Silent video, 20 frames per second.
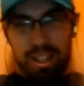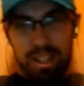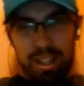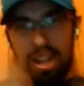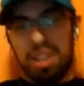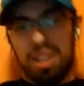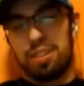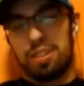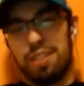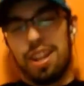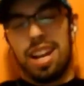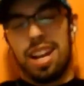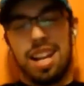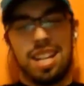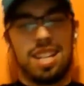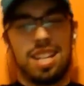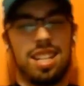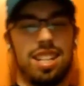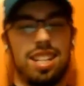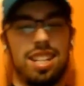Sharks
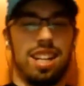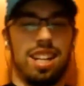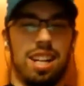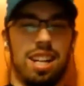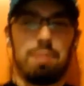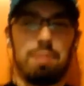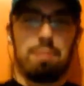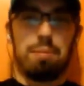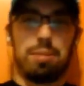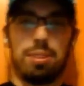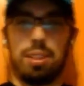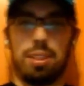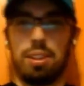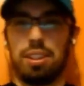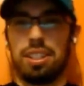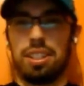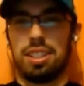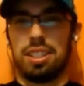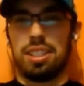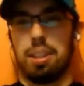fan, so
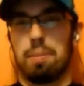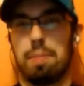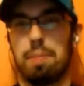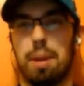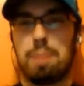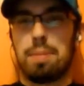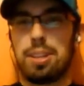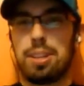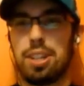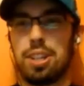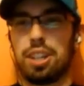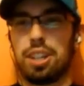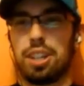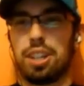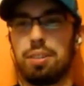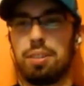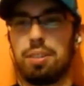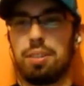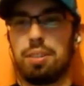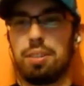these are the baby Sharks
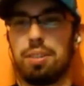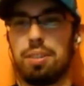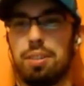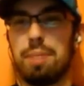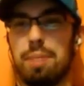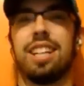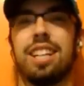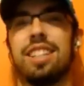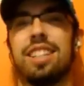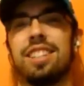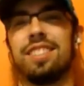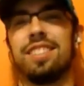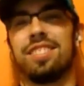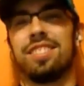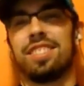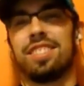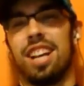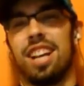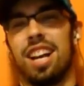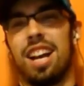for me.
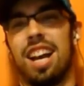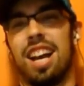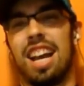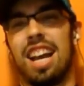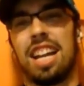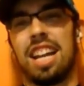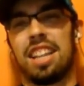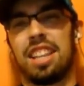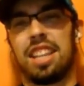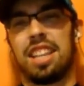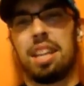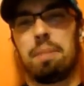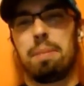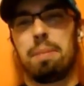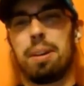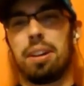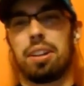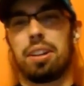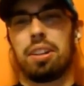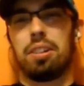I had
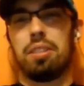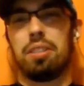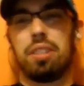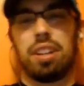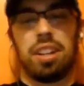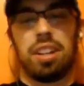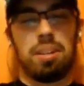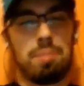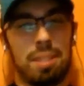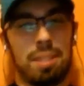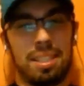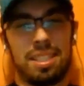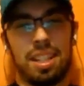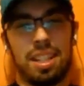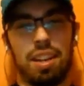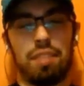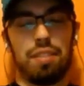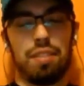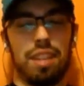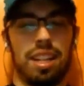the Barracuda
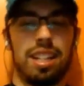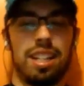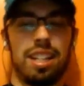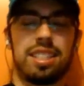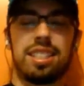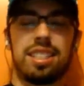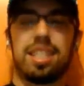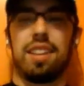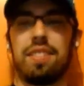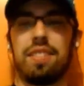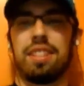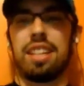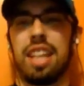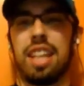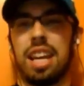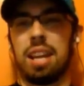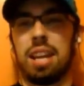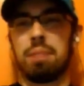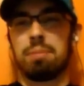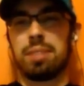myself in 7
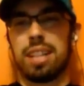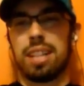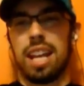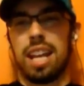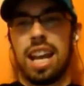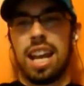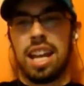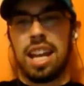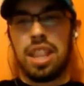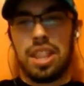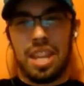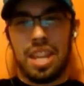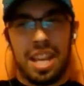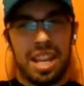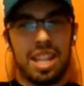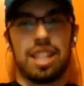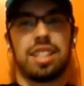games, and they